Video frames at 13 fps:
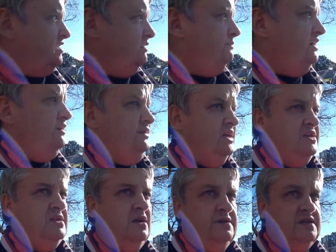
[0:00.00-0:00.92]
I'll be on
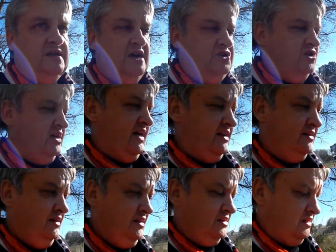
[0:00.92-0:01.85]
this on stage again,
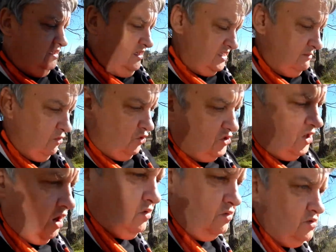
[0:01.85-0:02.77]
sing some more
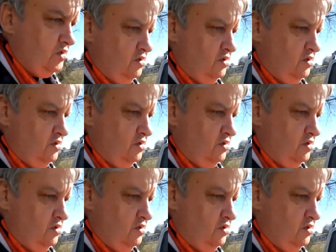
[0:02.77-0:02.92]
songs.